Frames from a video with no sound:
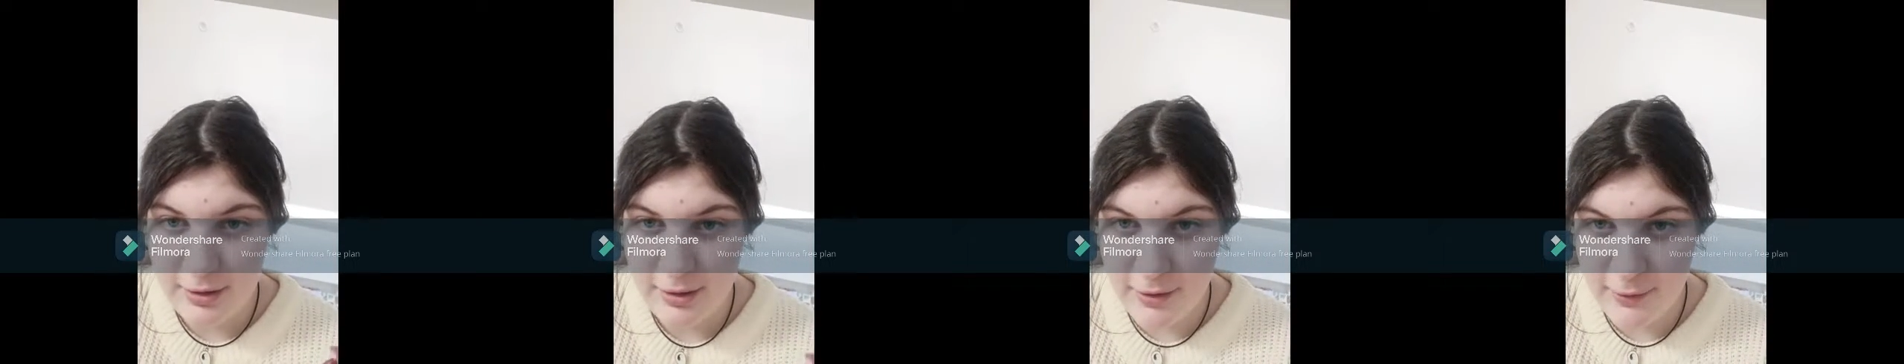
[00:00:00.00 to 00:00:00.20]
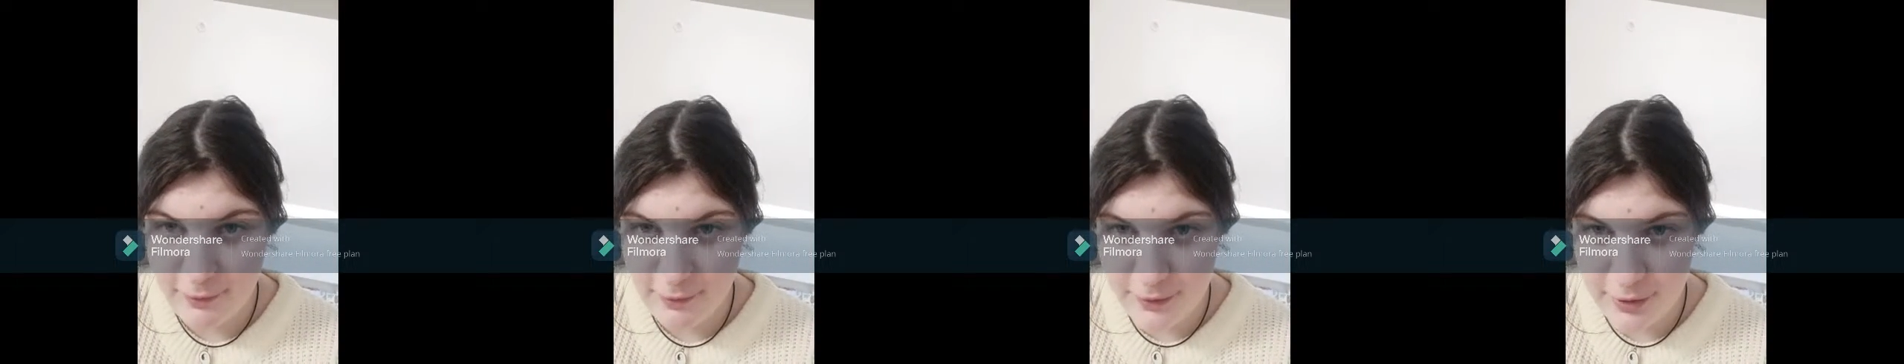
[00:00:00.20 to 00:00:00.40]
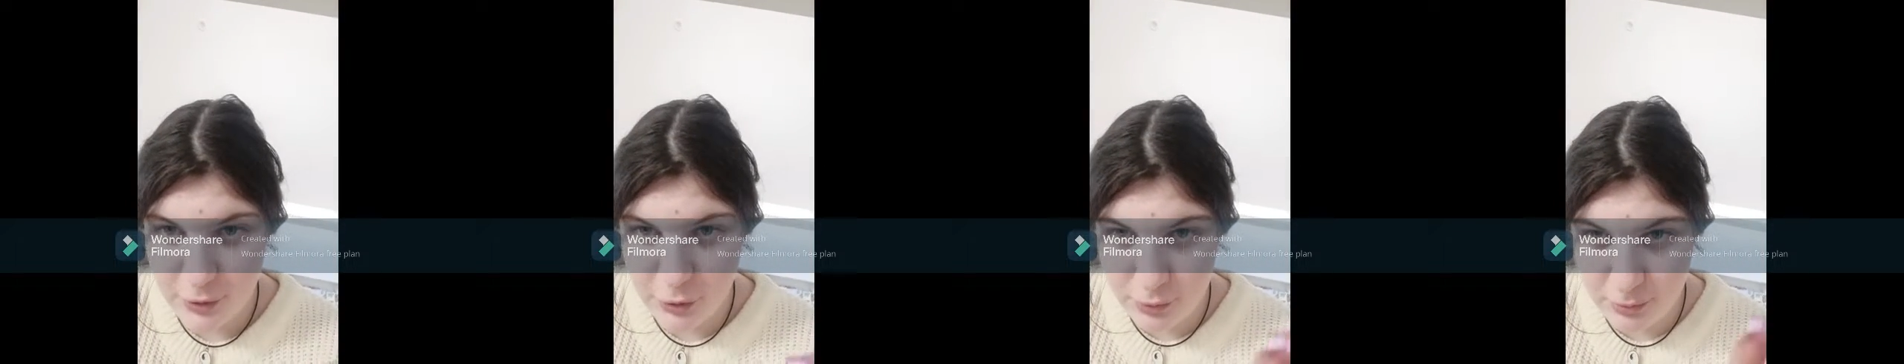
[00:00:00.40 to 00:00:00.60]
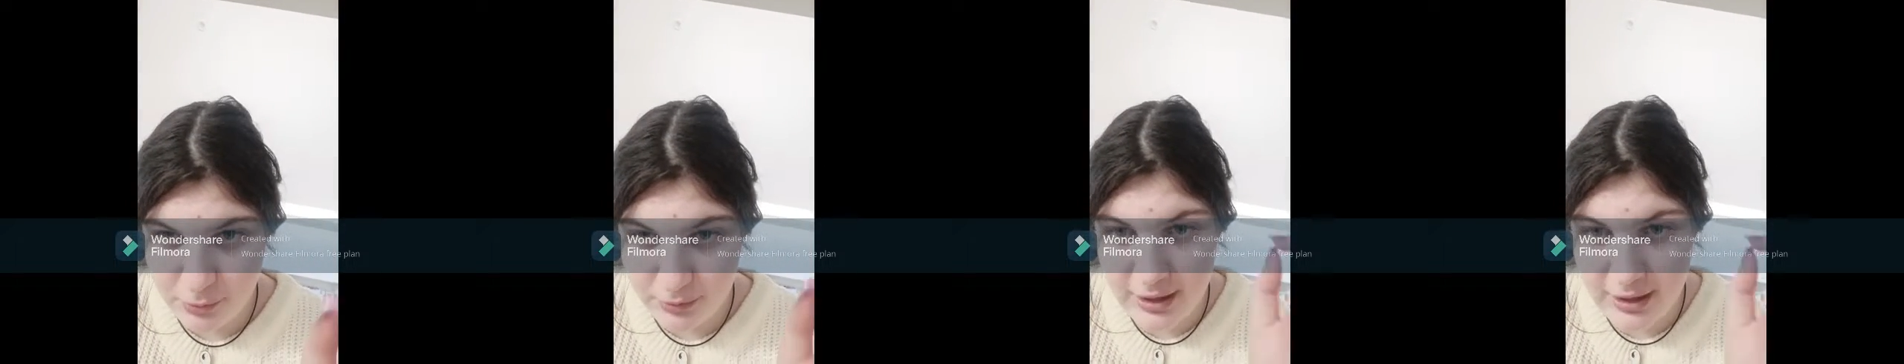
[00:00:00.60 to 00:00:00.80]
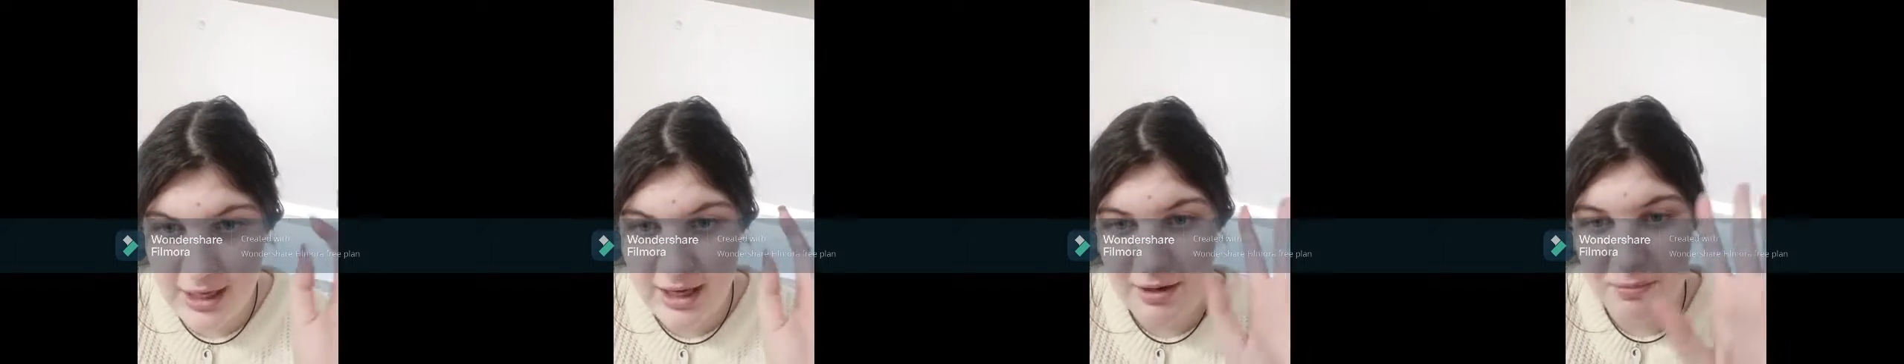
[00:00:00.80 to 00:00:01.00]
and film
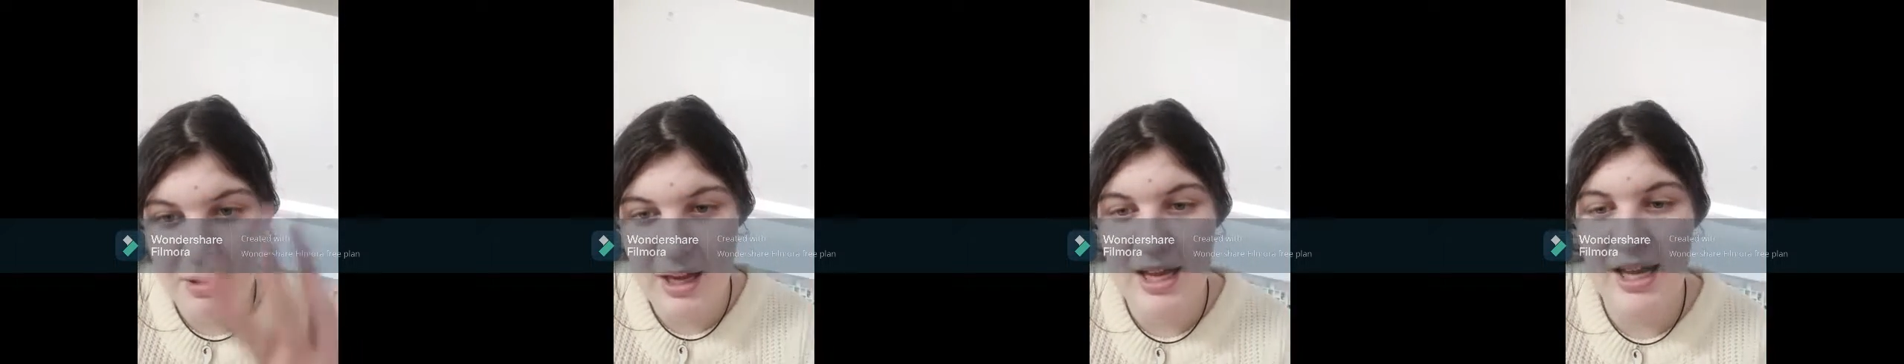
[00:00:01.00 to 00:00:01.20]
getting my